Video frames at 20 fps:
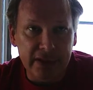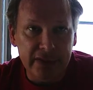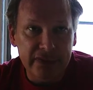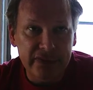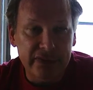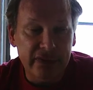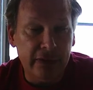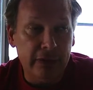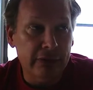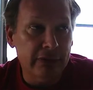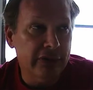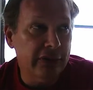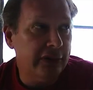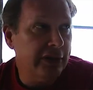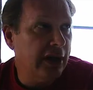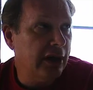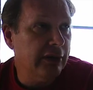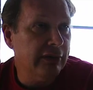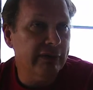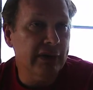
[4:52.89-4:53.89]
So looking
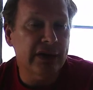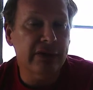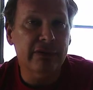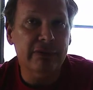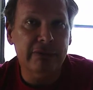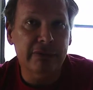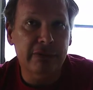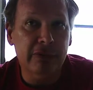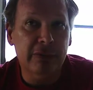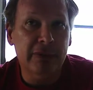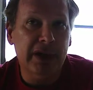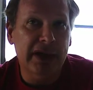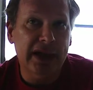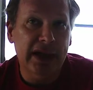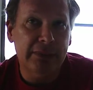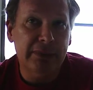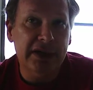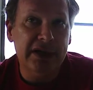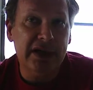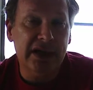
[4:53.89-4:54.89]
around the room, I had
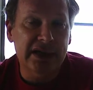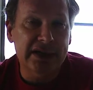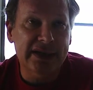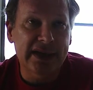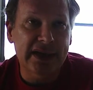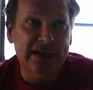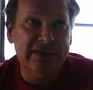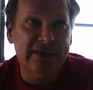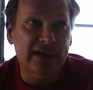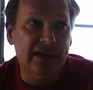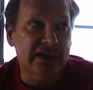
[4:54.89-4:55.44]
my contacts on,